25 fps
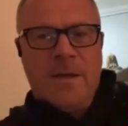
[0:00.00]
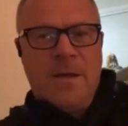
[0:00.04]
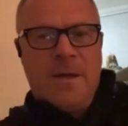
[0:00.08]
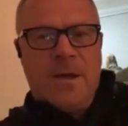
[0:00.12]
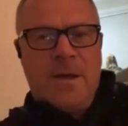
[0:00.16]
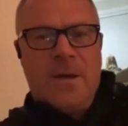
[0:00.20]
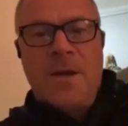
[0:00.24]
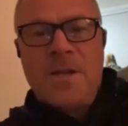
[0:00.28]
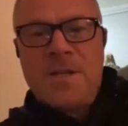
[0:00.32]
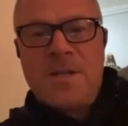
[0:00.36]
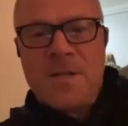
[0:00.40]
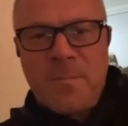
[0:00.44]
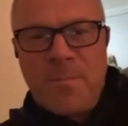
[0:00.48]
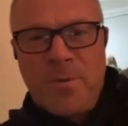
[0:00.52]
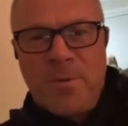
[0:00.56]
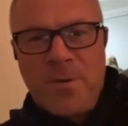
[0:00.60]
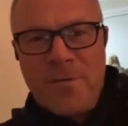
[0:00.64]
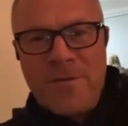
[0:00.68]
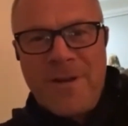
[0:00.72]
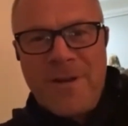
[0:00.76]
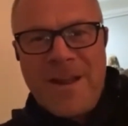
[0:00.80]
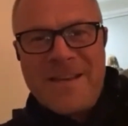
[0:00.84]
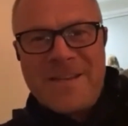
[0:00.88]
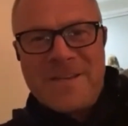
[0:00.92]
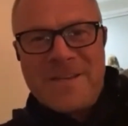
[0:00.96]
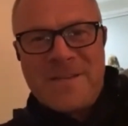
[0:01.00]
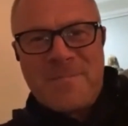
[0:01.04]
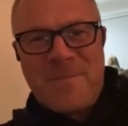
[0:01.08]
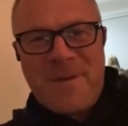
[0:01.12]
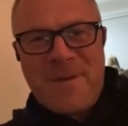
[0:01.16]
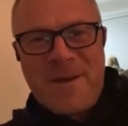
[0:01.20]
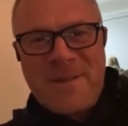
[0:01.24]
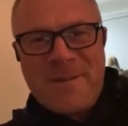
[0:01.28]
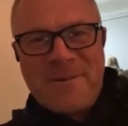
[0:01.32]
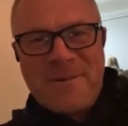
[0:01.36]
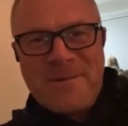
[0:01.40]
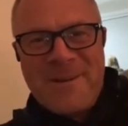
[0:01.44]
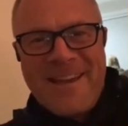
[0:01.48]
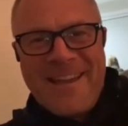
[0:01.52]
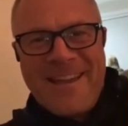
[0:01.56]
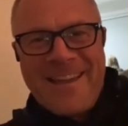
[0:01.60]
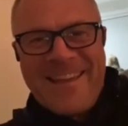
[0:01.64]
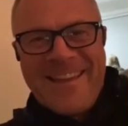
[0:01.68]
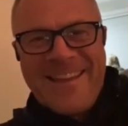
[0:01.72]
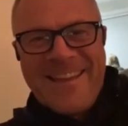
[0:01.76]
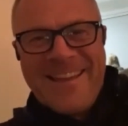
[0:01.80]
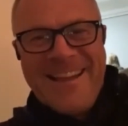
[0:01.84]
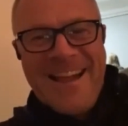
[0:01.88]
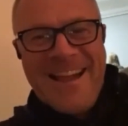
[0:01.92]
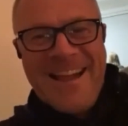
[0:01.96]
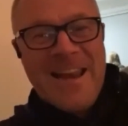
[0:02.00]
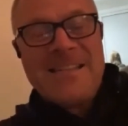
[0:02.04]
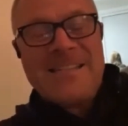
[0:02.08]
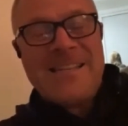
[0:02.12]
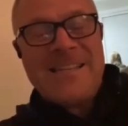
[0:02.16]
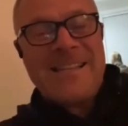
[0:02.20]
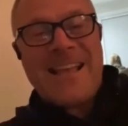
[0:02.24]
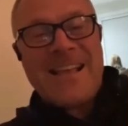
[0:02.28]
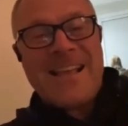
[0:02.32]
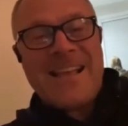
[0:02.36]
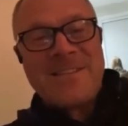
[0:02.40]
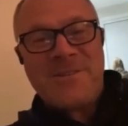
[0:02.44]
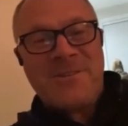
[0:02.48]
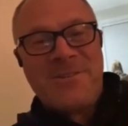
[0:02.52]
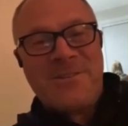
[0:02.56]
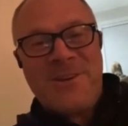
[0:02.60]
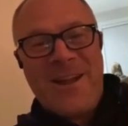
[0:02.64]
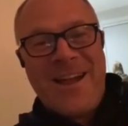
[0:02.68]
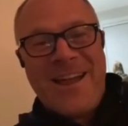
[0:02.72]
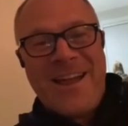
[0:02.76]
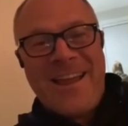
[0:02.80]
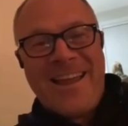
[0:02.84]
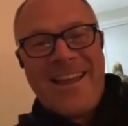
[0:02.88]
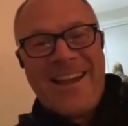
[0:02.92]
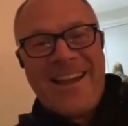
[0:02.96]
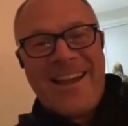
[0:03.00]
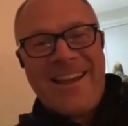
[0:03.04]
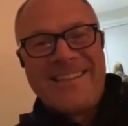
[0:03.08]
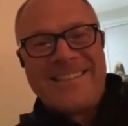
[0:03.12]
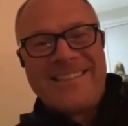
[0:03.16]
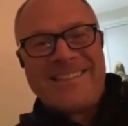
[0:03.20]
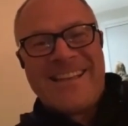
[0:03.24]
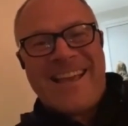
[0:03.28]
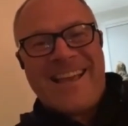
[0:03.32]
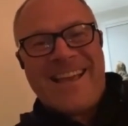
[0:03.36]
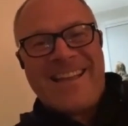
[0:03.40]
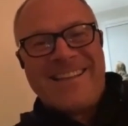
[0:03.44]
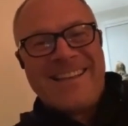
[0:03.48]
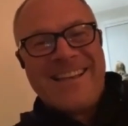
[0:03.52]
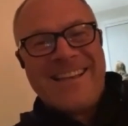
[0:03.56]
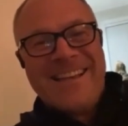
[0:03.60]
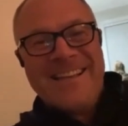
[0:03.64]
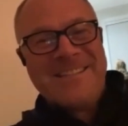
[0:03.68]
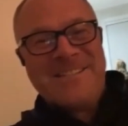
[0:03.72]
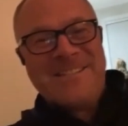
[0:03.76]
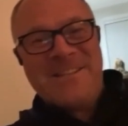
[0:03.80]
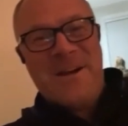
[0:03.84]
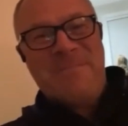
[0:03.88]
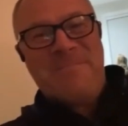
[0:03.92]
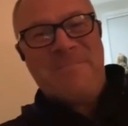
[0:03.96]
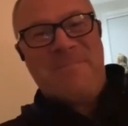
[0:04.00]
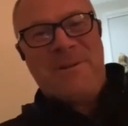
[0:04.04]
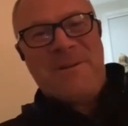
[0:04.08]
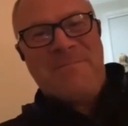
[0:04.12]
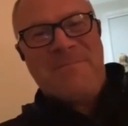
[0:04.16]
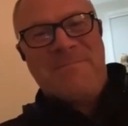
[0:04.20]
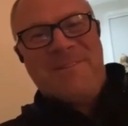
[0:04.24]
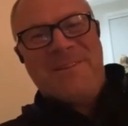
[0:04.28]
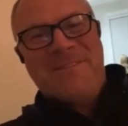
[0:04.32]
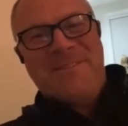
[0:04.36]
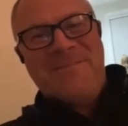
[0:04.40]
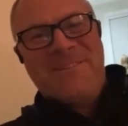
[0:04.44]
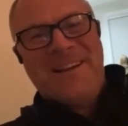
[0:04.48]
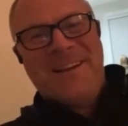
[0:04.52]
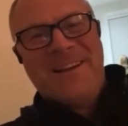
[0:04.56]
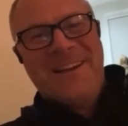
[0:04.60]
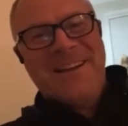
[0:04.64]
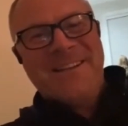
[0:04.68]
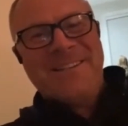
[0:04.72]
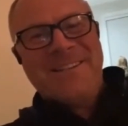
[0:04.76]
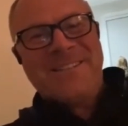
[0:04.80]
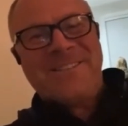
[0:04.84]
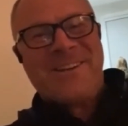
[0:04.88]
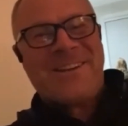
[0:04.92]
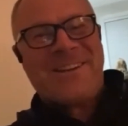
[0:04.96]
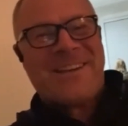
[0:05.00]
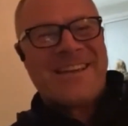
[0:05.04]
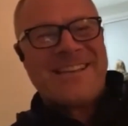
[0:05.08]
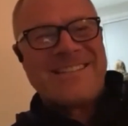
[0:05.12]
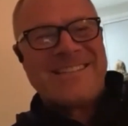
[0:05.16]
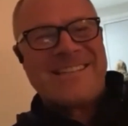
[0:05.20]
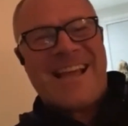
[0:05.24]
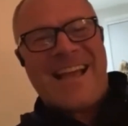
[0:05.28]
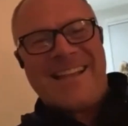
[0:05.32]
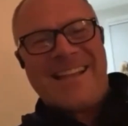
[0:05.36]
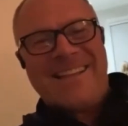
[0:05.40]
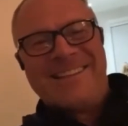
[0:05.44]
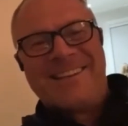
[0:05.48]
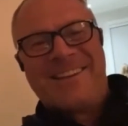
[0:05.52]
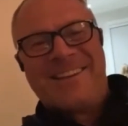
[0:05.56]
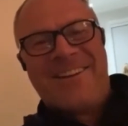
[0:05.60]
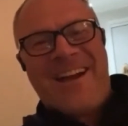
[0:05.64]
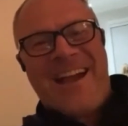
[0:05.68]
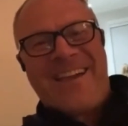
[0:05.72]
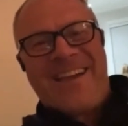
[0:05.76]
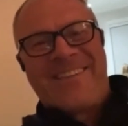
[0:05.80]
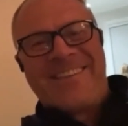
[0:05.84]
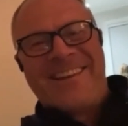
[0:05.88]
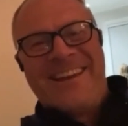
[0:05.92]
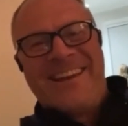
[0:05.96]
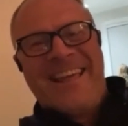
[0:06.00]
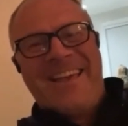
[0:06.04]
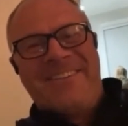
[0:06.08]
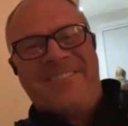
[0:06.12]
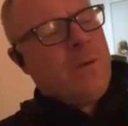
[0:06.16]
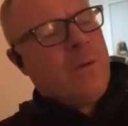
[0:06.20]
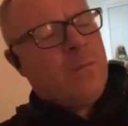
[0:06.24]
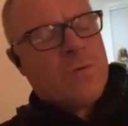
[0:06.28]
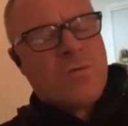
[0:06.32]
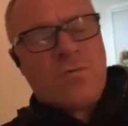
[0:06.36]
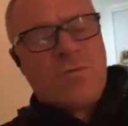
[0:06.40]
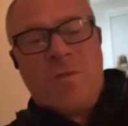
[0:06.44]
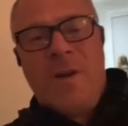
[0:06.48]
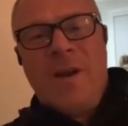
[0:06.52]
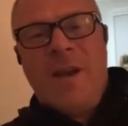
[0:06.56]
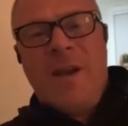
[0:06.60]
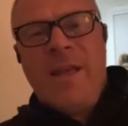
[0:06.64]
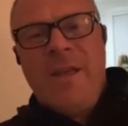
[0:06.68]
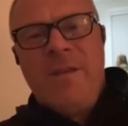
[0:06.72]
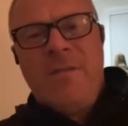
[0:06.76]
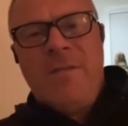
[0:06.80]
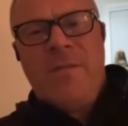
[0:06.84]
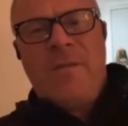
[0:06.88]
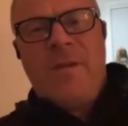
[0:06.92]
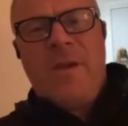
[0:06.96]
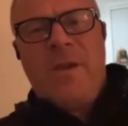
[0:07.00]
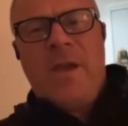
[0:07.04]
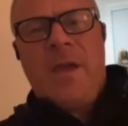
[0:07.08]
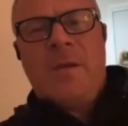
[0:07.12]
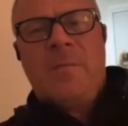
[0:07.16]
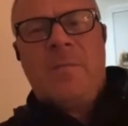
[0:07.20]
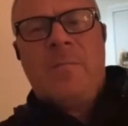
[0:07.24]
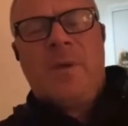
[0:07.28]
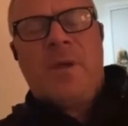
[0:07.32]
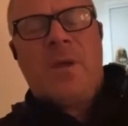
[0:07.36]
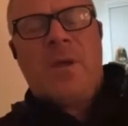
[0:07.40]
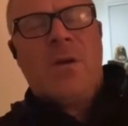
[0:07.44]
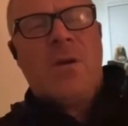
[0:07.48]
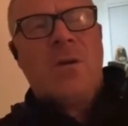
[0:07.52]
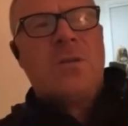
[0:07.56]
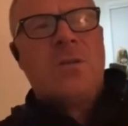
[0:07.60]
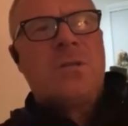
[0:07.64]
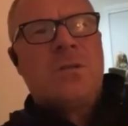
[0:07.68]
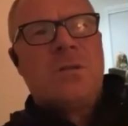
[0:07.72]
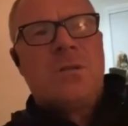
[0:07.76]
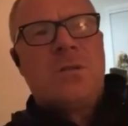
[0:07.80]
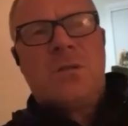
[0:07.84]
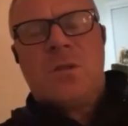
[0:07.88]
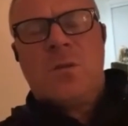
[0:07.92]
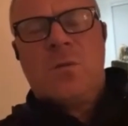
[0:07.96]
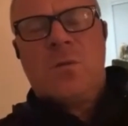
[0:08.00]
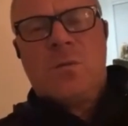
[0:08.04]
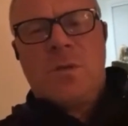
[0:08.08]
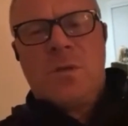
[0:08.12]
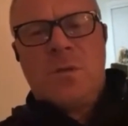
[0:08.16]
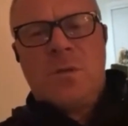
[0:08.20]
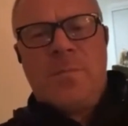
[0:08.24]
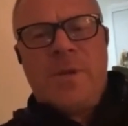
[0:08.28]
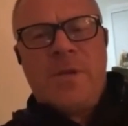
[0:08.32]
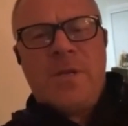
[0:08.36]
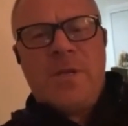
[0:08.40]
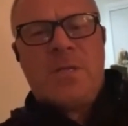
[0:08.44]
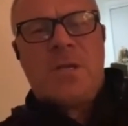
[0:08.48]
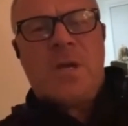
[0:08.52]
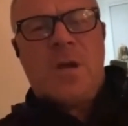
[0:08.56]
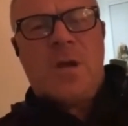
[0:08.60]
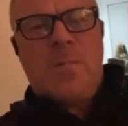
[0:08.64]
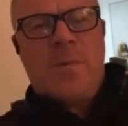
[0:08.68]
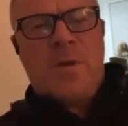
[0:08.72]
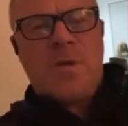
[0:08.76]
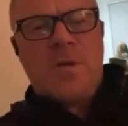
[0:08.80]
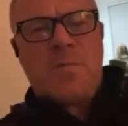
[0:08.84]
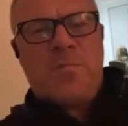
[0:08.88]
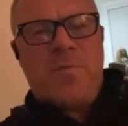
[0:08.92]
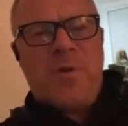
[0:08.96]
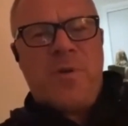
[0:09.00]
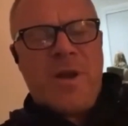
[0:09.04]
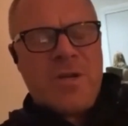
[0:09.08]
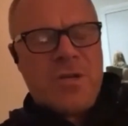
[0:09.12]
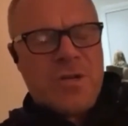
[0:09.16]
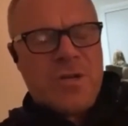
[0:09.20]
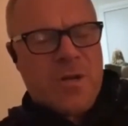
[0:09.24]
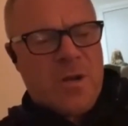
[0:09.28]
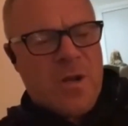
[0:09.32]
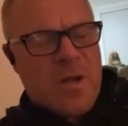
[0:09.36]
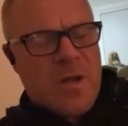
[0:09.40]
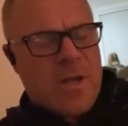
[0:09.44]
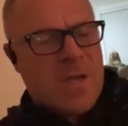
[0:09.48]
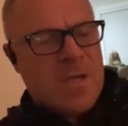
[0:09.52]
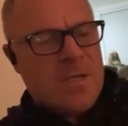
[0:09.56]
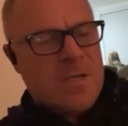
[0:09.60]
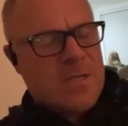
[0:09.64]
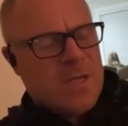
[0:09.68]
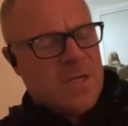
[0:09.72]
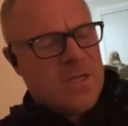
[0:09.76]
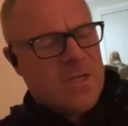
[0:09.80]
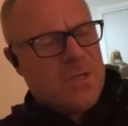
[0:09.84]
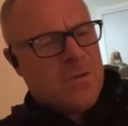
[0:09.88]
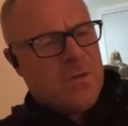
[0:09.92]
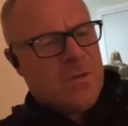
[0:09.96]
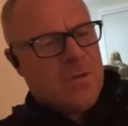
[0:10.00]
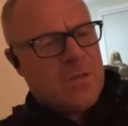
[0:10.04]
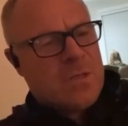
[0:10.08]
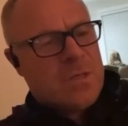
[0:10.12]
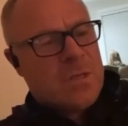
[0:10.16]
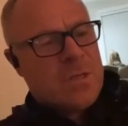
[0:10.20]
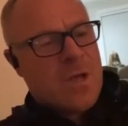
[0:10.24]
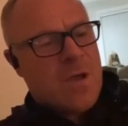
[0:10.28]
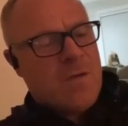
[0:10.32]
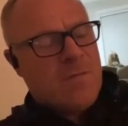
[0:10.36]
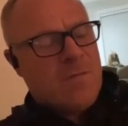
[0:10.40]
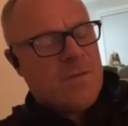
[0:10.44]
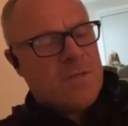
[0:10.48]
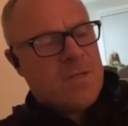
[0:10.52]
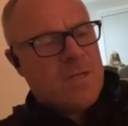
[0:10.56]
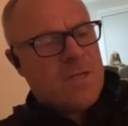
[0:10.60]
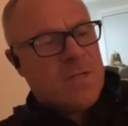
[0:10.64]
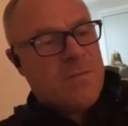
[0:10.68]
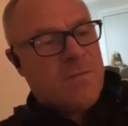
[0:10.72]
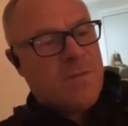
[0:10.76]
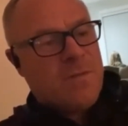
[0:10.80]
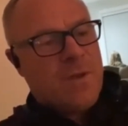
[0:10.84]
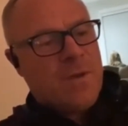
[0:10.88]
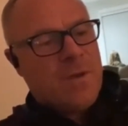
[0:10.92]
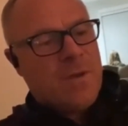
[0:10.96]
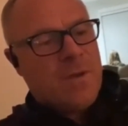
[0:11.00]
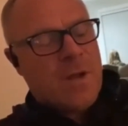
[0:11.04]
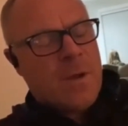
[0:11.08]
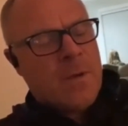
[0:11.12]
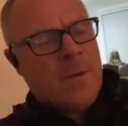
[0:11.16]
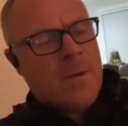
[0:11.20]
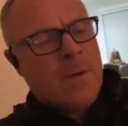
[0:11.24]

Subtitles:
"Oh, I support Rangers, by the way." And I said, "That's all right. It's not a problem." Shook his hand and got out of the lift. It was relief, Ian, because there had been so much pressure. And like I said to you at the start of this interview,